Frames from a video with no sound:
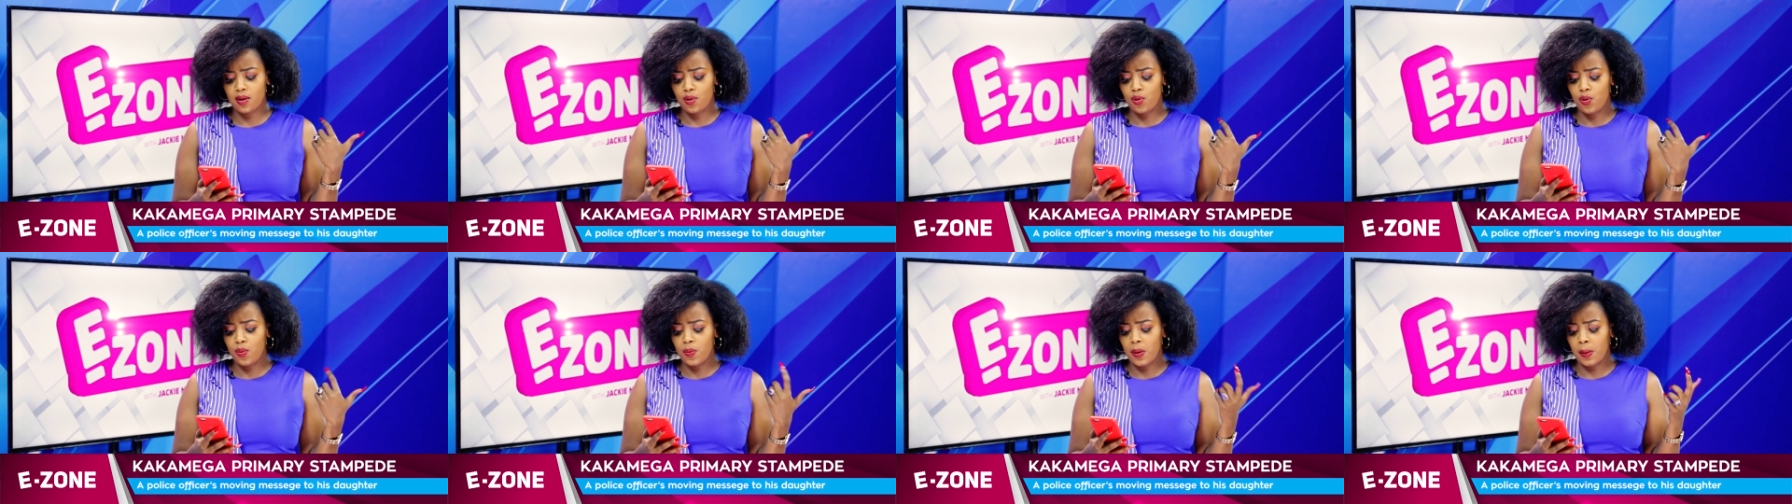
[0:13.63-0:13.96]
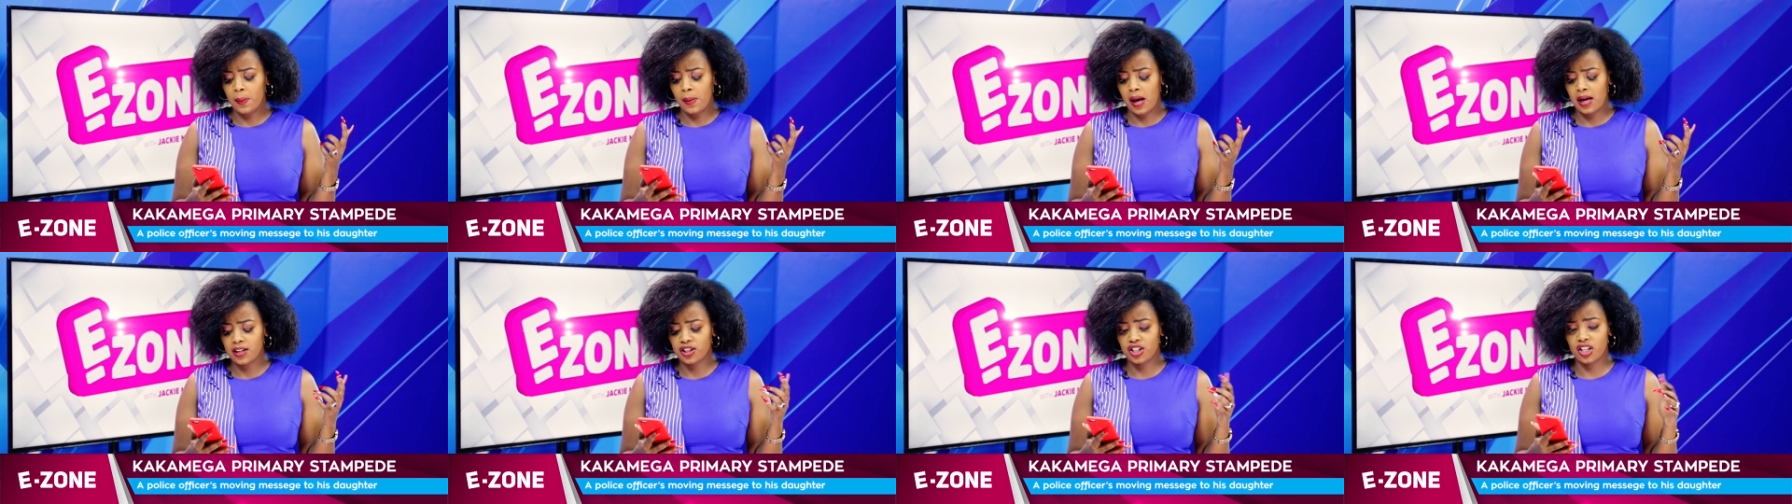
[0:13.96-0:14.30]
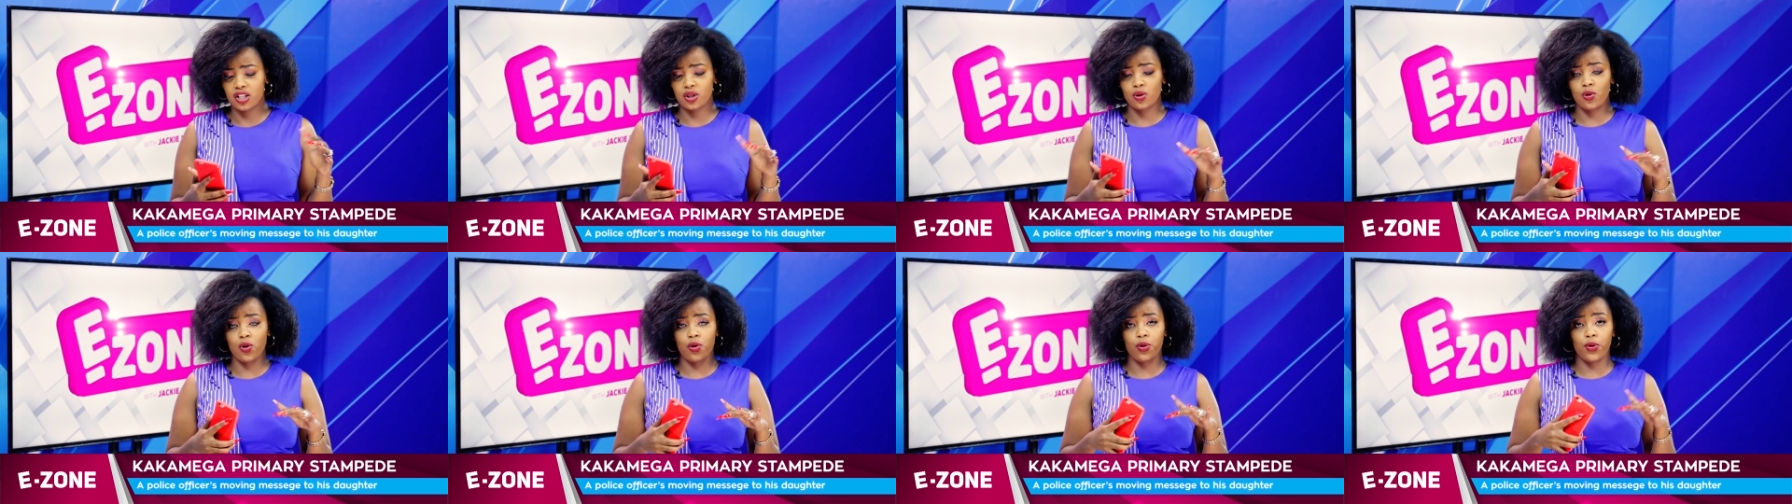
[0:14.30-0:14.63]
oh mama, she
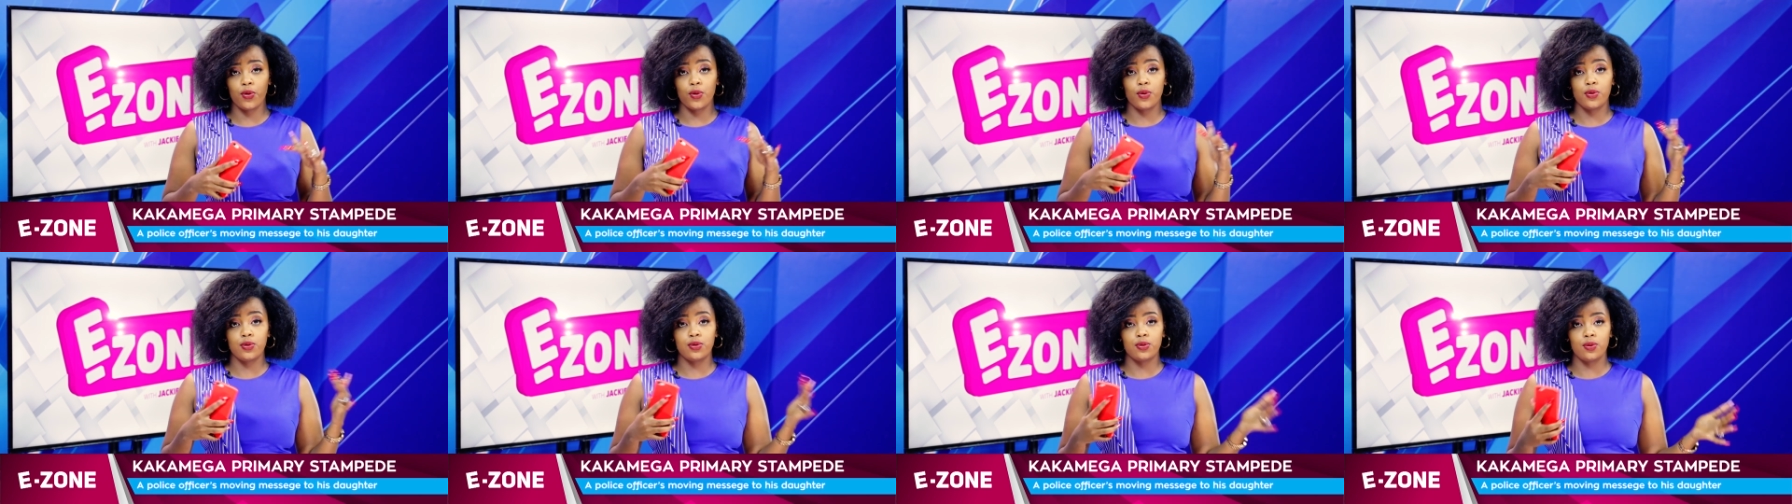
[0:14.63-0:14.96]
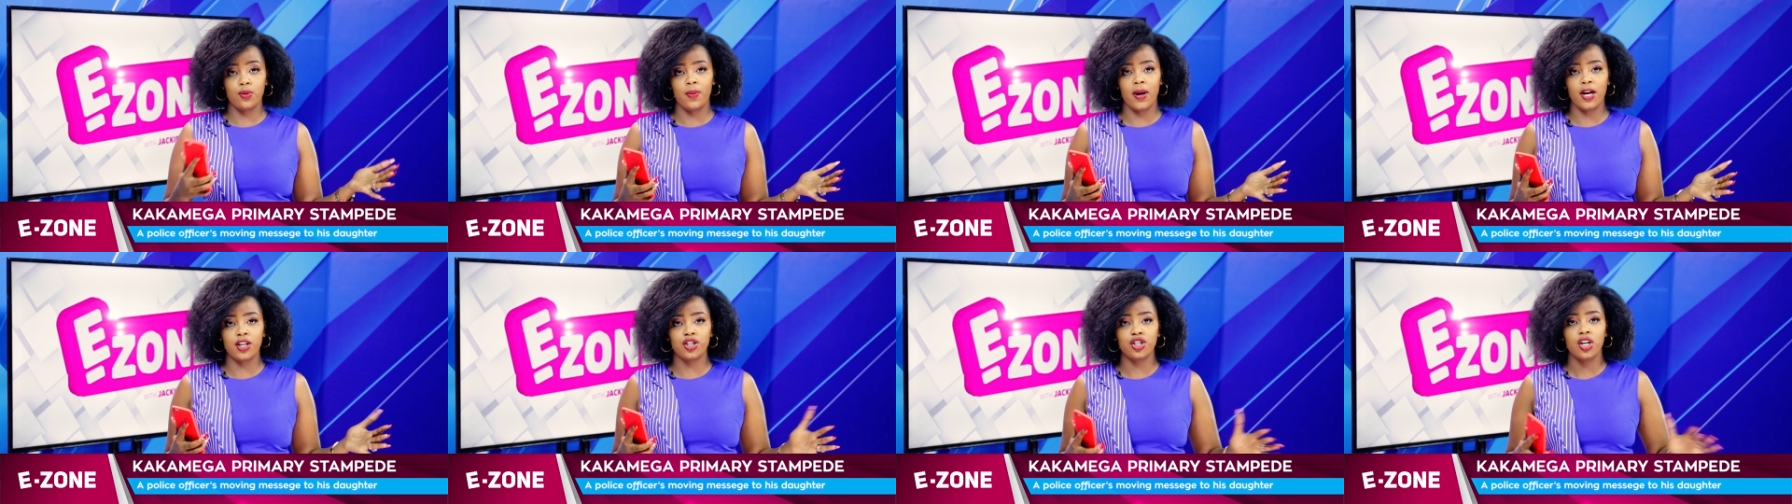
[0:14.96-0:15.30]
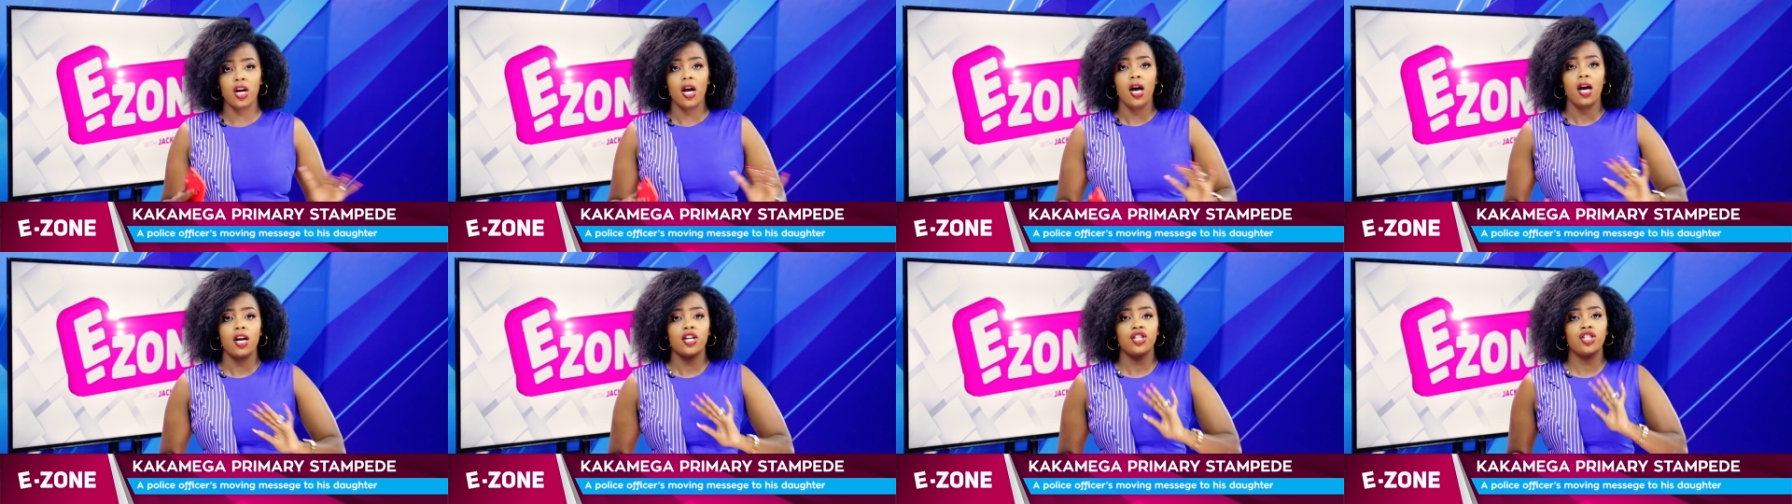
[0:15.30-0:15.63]
has gone through so much.
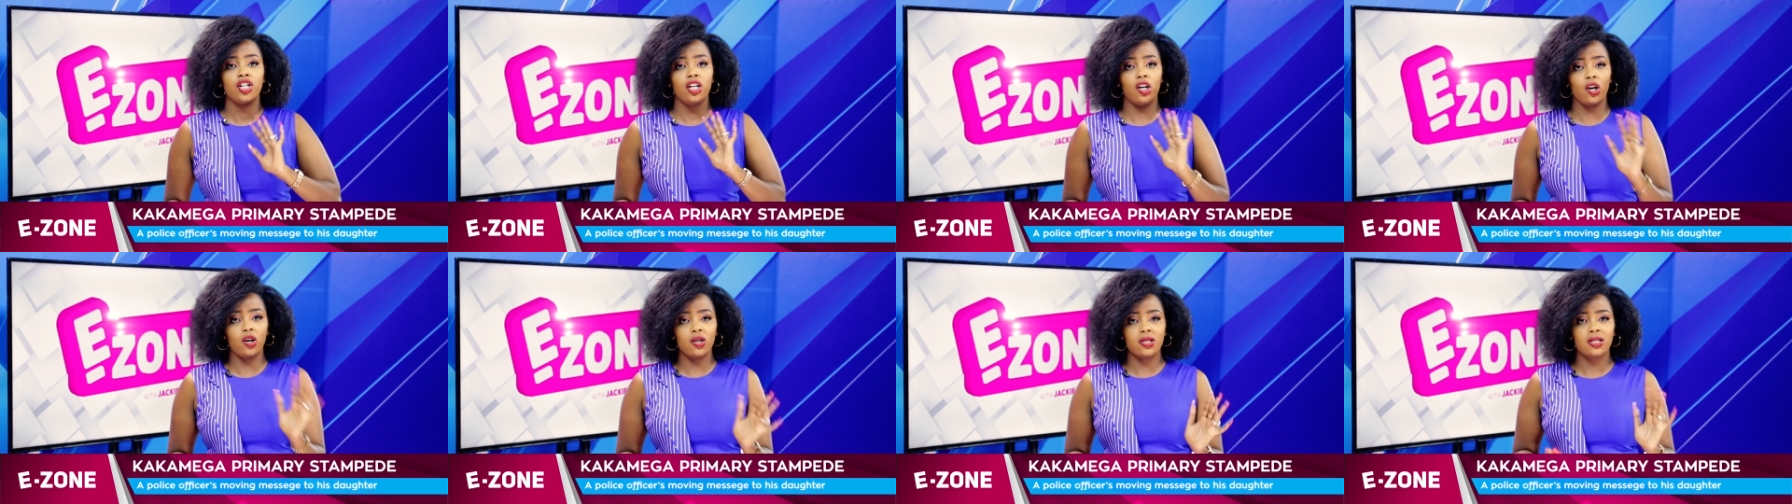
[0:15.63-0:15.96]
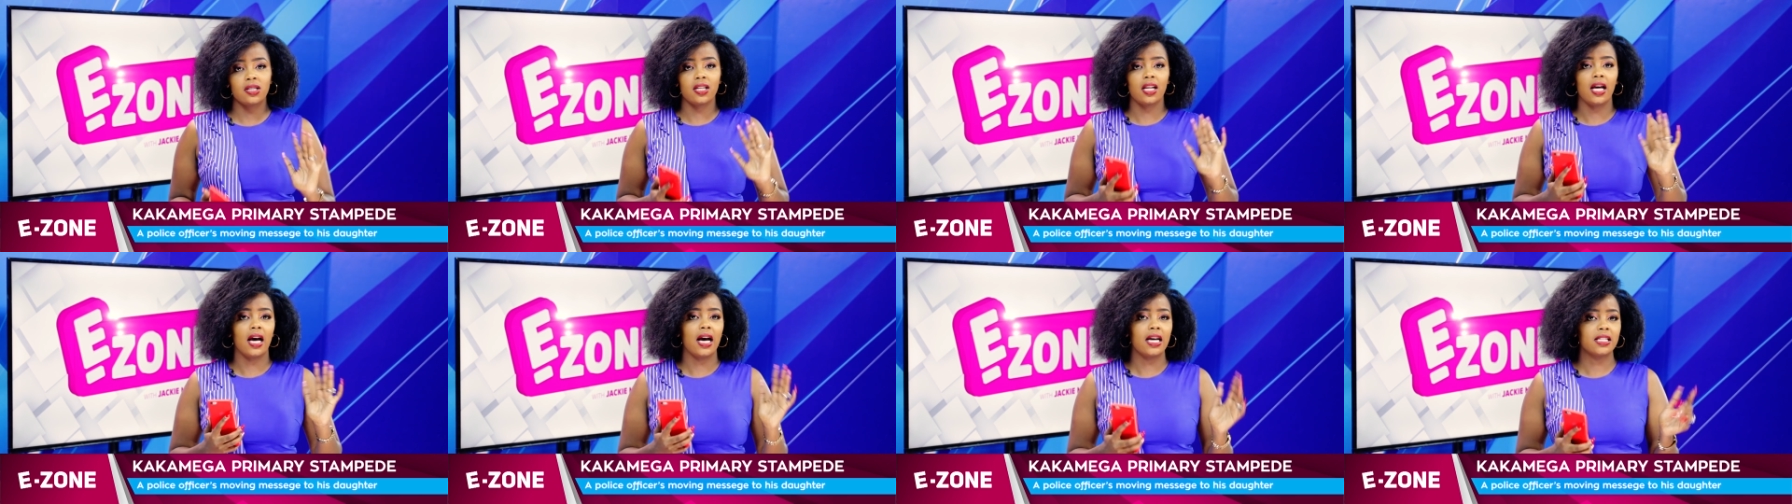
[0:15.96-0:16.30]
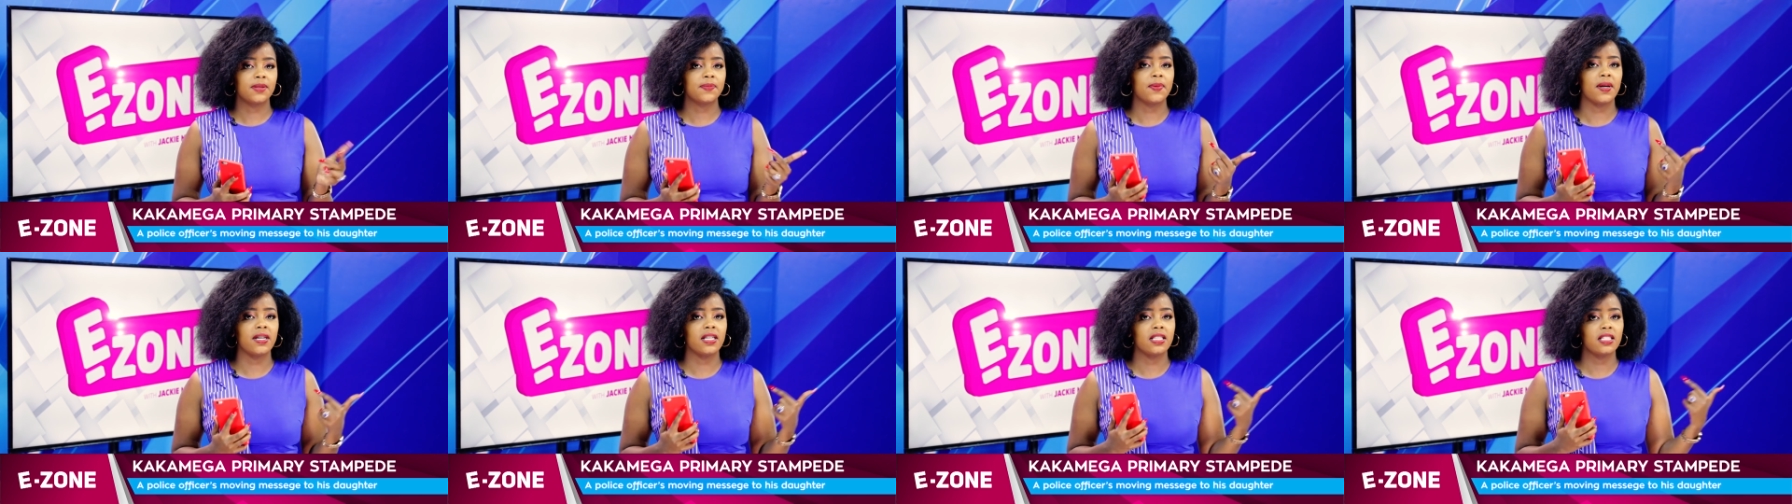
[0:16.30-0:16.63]
She lost the
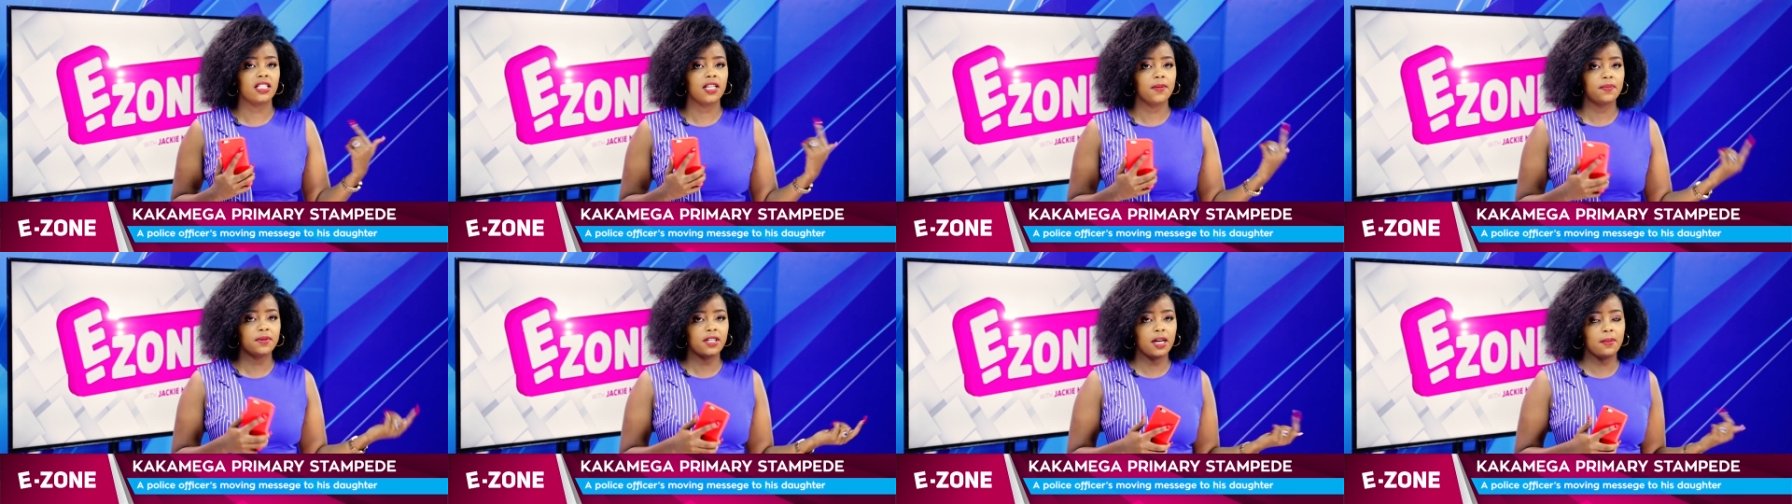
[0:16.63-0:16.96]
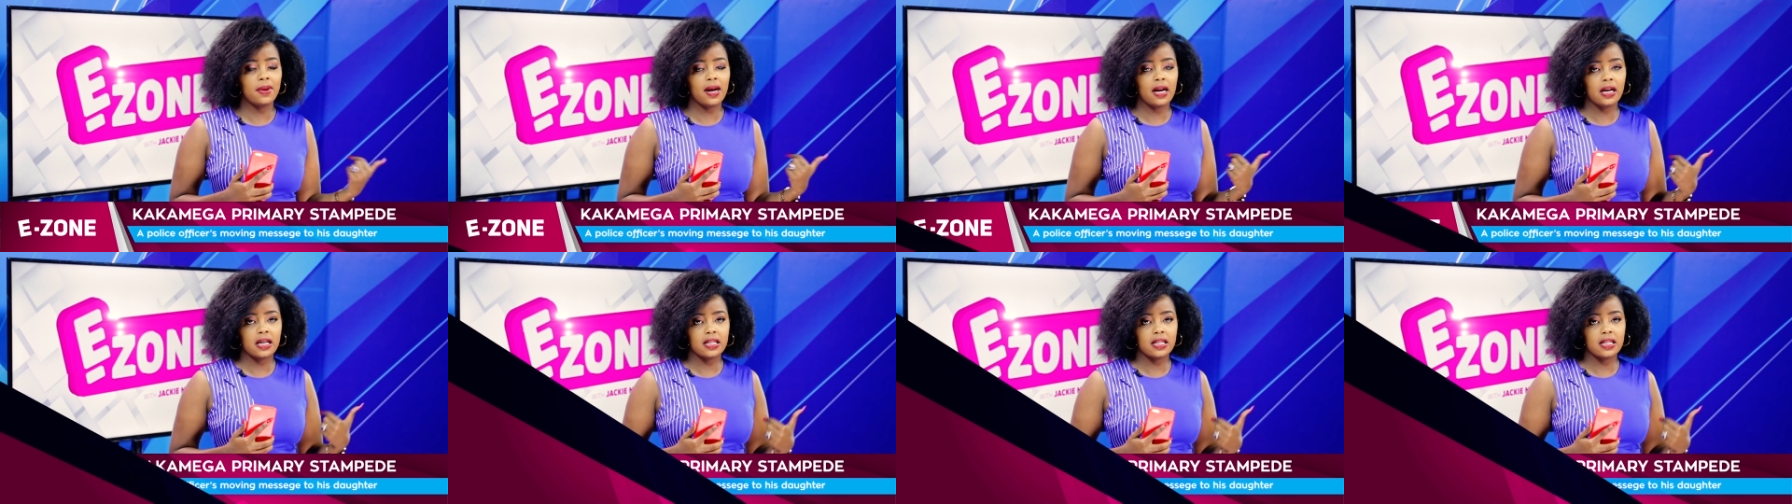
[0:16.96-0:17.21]
husband in September